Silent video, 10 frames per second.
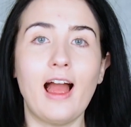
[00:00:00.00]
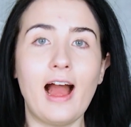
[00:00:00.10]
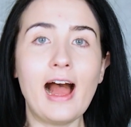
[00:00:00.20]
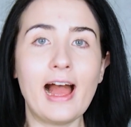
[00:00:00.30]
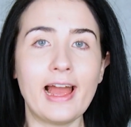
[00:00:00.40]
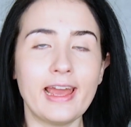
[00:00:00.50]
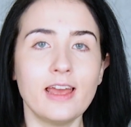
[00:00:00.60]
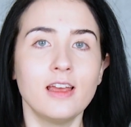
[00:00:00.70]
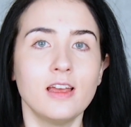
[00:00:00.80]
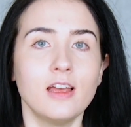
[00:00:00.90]

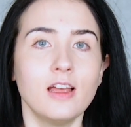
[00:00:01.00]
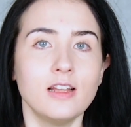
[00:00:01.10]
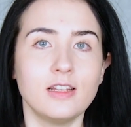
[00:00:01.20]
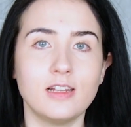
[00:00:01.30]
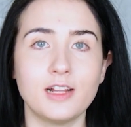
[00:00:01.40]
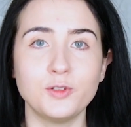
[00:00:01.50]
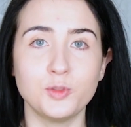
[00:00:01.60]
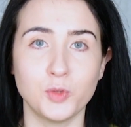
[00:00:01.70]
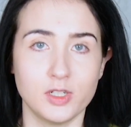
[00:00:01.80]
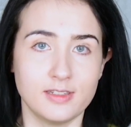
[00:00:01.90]
I did not do
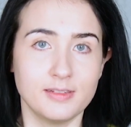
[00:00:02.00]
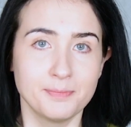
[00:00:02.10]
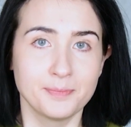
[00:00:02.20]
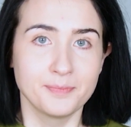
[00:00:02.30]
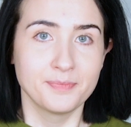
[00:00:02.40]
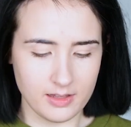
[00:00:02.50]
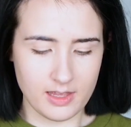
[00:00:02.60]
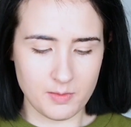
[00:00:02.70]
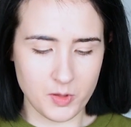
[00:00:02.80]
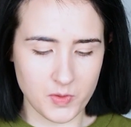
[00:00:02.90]
sports.
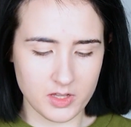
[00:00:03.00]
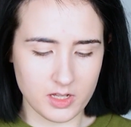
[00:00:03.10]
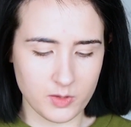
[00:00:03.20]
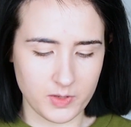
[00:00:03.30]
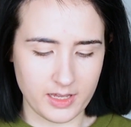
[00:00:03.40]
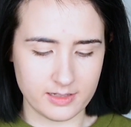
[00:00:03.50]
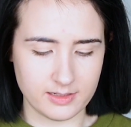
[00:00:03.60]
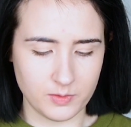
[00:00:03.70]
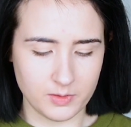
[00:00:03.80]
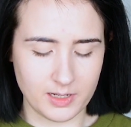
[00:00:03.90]
Hit me with another one,
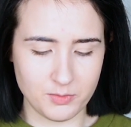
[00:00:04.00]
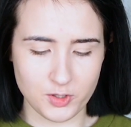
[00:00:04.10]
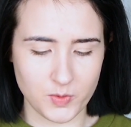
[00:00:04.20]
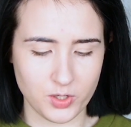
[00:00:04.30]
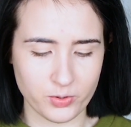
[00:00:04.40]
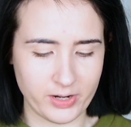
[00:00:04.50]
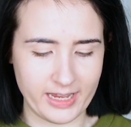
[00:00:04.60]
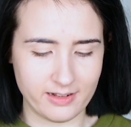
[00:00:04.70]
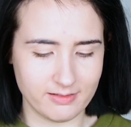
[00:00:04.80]
Casey. I'm doing great.